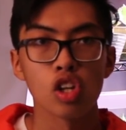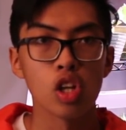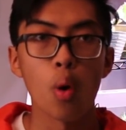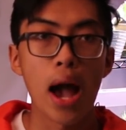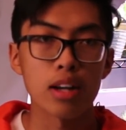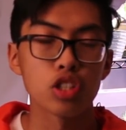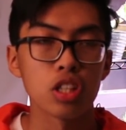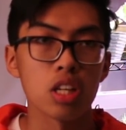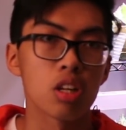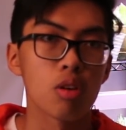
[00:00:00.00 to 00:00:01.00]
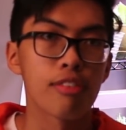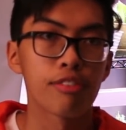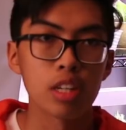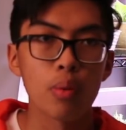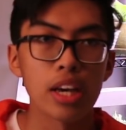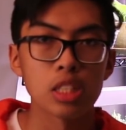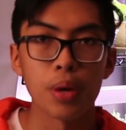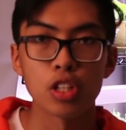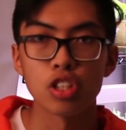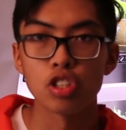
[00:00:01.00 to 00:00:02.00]
actually freeway
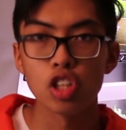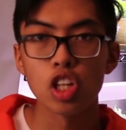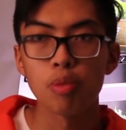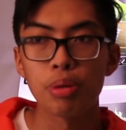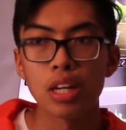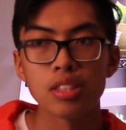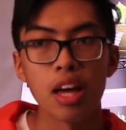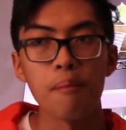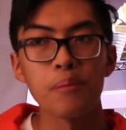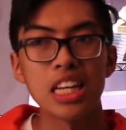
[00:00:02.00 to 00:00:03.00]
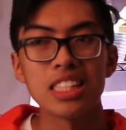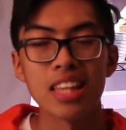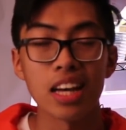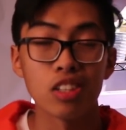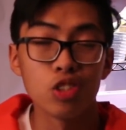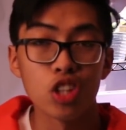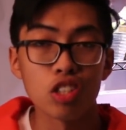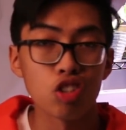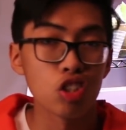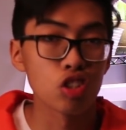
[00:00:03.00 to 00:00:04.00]
expansion is good because that means that
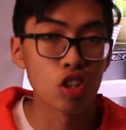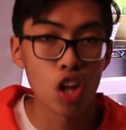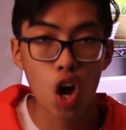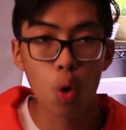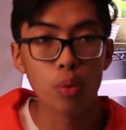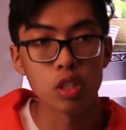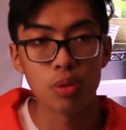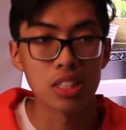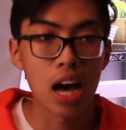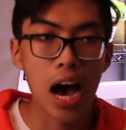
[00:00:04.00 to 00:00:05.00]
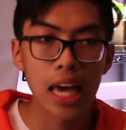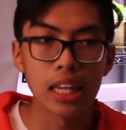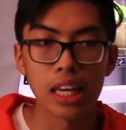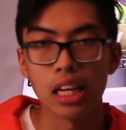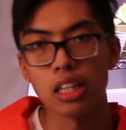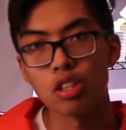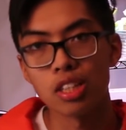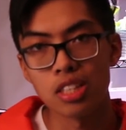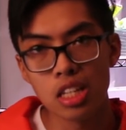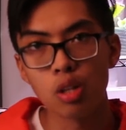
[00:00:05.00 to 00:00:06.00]
congestion is low, which means idling is
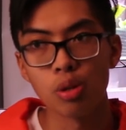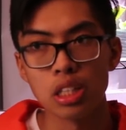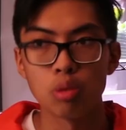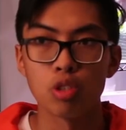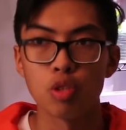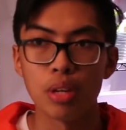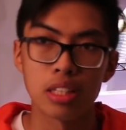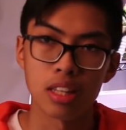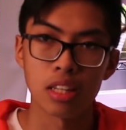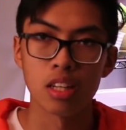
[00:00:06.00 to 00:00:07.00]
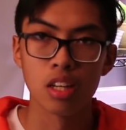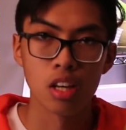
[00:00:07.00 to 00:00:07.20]
decreased, which means that